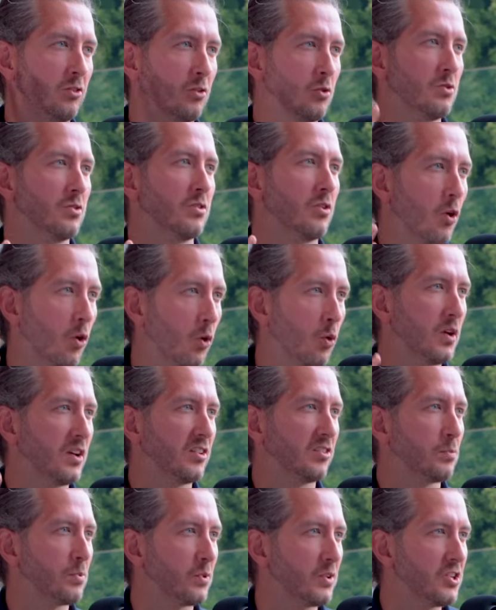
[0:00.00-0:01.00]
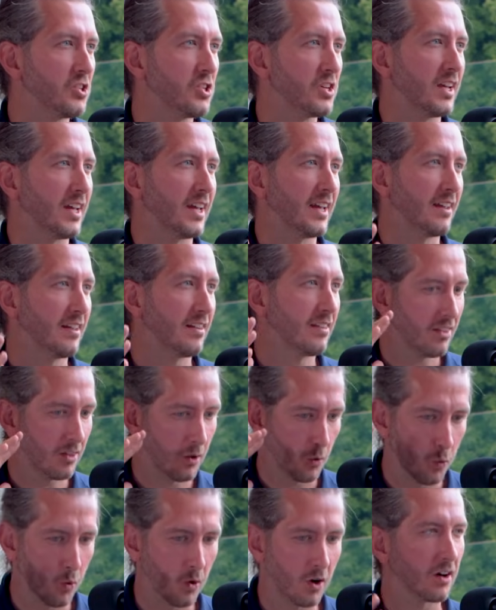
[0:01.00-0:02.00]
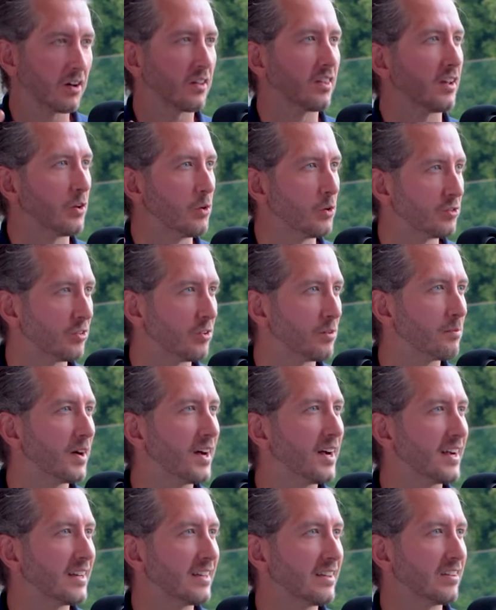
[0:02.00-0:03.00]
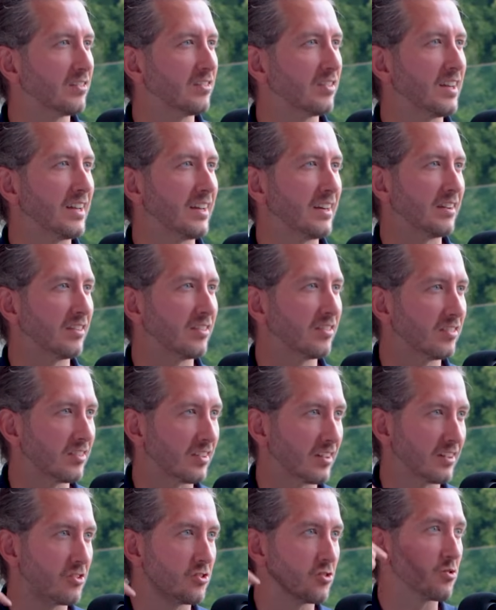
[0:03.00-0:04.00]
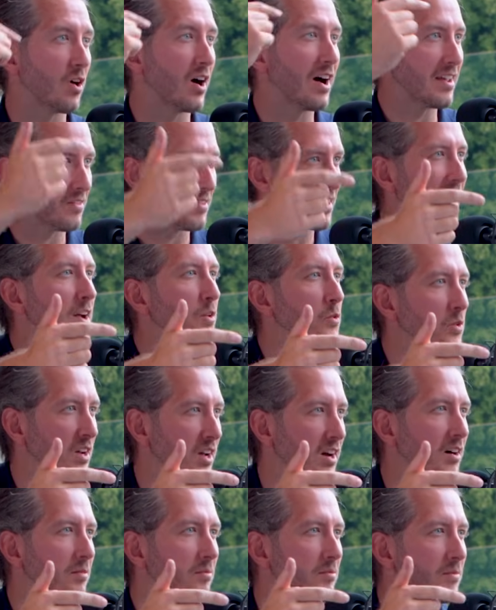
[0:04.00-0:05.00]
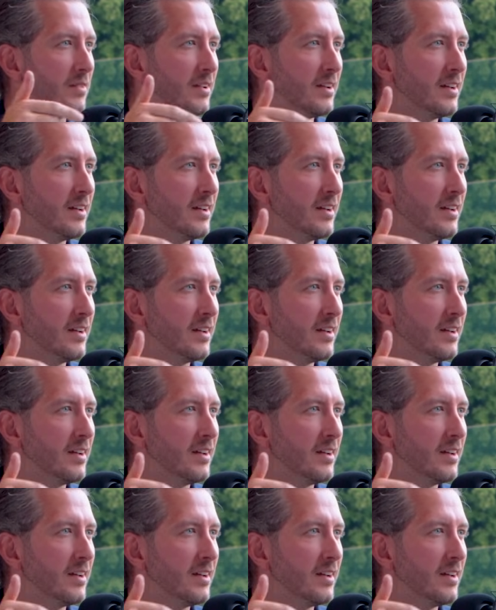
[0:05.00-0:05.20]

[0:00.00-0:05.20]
don't always appreciate the work that goes on behind the scenes to drive an outcome.